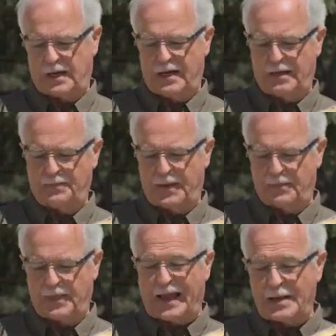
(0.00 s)

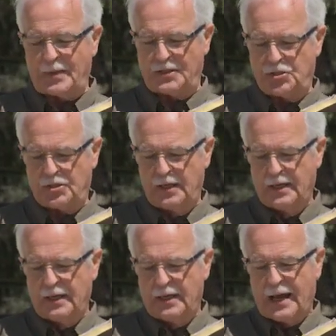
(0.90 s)
that image.
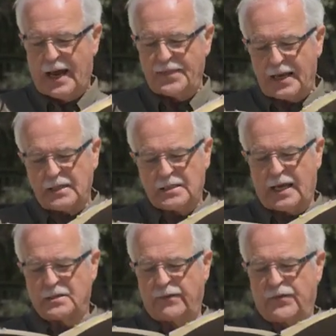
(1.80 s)
And then he
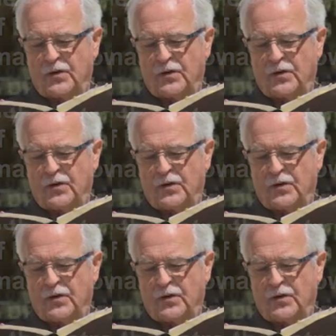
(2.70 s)
says in